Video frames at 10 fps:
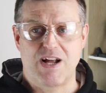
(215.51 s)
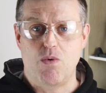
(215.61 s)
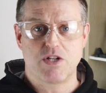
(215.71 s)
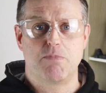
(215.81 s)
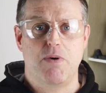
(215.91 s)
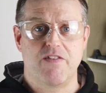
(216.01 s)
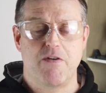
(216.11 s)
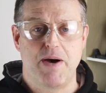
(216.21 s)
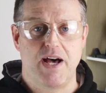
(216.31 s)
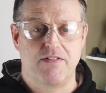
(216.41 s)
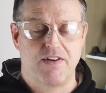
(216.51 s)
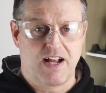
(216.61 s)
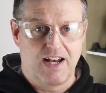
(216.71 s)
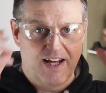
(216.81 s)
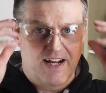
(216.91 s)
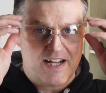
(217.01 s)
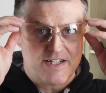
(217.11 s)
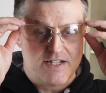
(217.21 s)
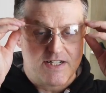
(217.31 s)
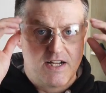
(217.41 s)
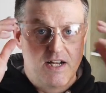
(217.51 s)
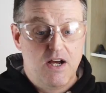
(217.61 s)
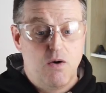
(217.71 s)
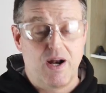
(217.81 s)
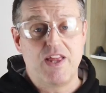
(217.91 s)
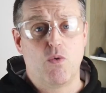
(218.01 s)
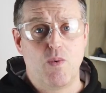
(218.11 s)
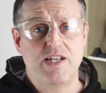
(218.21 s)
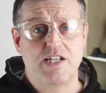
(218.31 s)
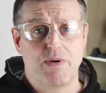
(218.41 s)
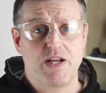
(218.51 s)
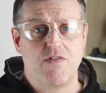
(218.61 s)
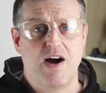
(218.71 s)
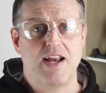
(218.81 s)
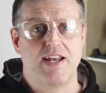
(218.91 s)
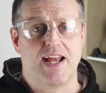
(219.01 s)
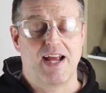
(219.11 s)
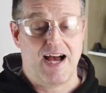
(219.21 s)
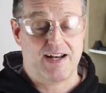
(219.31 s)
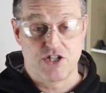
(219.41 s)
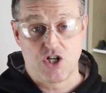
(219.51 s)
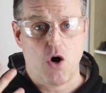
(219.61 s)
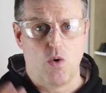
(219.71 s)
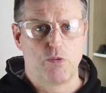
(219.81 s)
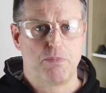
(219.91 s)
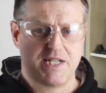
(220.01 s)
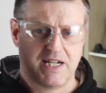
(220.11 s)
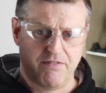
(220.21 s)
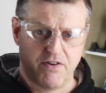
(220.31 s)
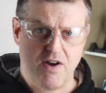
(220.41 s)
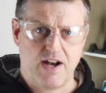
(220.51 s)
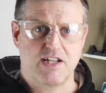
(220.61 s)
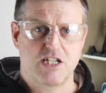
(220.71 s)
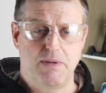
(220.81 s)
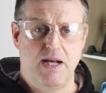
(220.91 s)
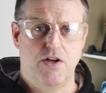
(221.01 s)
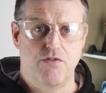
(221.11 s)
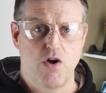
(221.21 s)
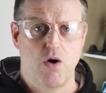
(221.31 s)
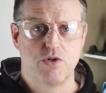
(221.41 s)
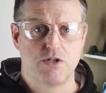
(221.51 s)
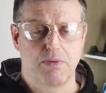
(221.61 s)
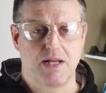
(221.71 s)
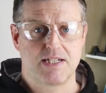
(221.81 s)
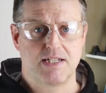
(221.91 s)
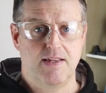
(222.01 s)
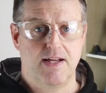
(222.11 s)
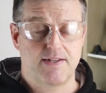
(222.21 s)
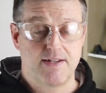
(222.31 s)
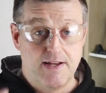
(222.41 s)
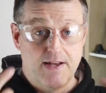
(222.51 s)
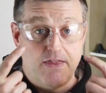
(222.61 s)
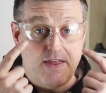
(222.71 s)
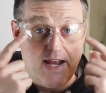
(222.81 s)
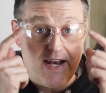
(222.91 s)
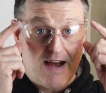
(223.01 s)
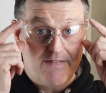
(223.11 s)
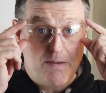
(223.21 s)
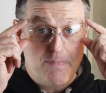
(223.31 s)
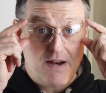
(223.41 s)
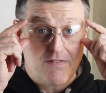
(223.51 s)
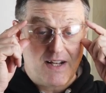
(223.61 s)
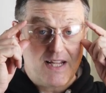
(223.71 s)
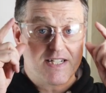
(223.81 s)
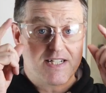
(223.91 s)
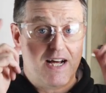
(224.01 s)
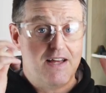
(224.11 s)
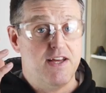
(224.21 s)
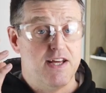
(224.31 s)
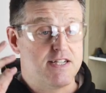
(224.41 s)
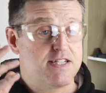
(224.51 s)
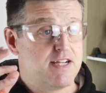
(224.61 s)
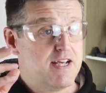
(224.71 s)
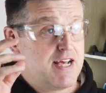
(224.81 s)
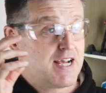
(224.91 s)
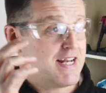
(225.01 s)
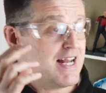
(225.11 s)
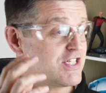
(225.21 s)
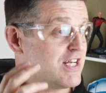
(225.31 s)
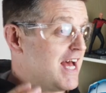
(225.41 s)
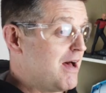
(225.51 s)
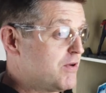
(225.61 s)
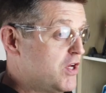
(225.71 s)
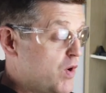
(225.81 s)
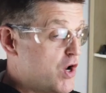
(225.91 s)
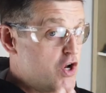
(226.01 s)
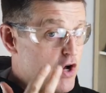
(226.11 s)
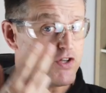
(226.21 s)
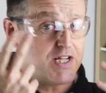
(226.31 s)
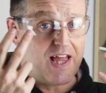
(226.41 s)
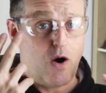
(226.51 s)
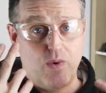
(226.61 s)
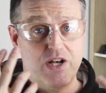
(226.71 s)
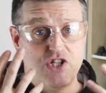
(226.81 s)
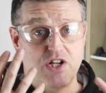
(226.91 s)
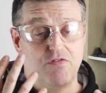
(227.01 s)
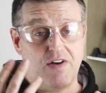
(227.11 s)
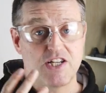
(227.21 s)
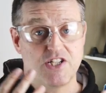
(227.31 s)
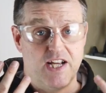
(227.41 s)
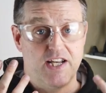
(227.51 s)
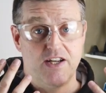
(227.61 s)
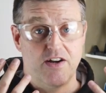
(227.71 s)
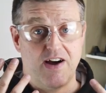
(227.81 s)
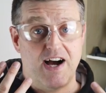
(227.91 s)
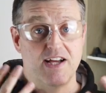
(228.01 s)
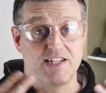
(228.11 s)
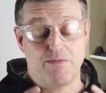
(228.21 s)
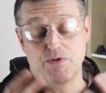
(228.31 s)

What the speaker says: Now, what's the point of a pair of clear glasses? Well, in the winter when you're riding and it's cold, particularly if you're riding at speed on roads and places like that, then having a pair of glasses like this can actually help you not to get that wind chill factor in your eyes.